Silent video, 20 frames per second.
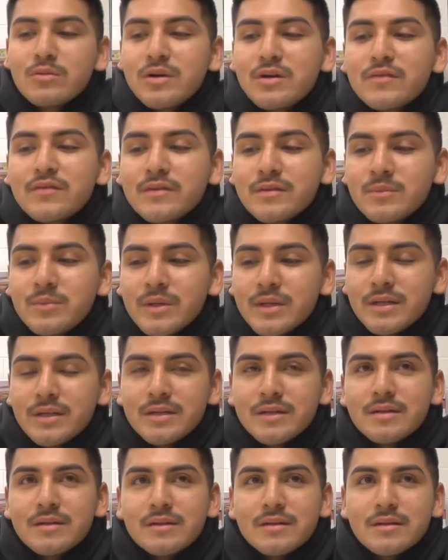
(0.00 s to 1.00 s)
Well, for the
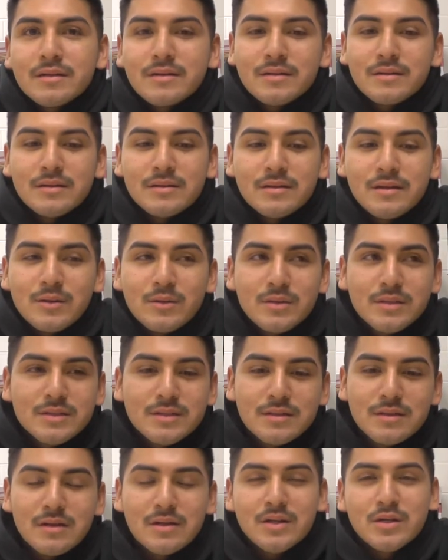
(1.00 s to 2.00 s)
meeting, there was
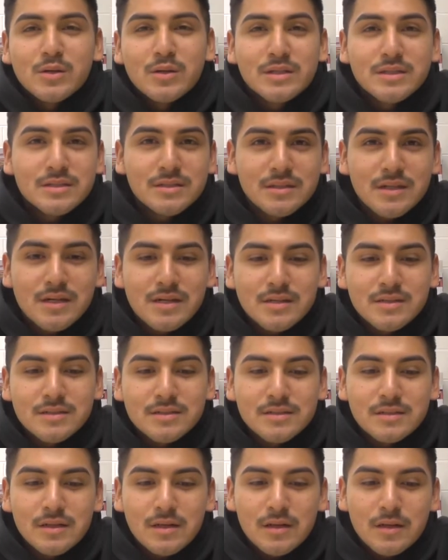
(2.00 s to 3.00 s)
a lot of questions
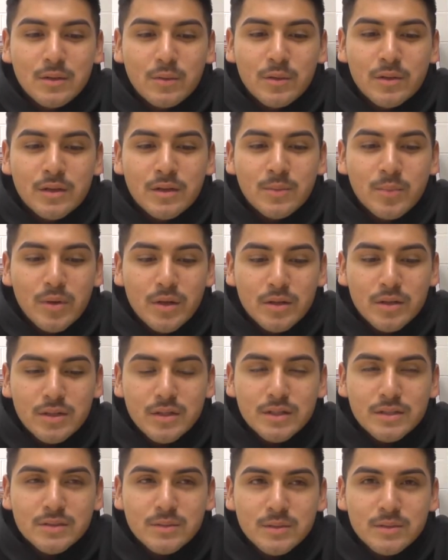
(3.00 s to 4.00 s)
asked. Uh, one of the
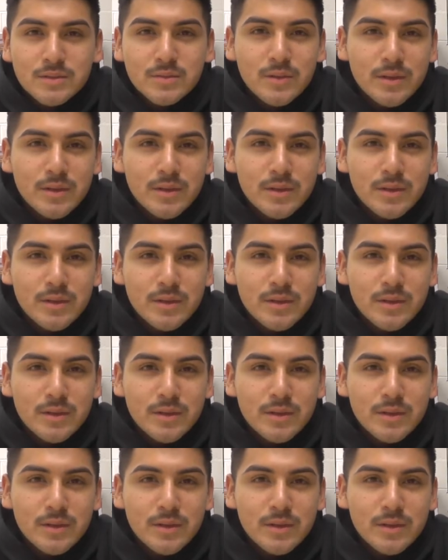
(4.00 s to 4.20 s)
priorities was